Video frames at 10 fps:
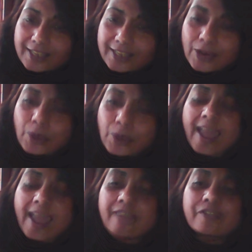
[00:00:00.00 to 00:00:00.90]
who
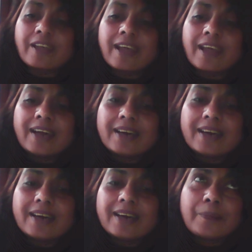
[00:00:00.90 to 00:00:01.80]
have
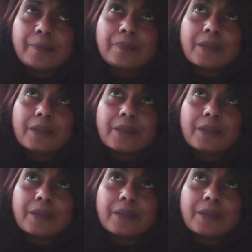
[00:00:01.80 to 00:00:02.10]
um,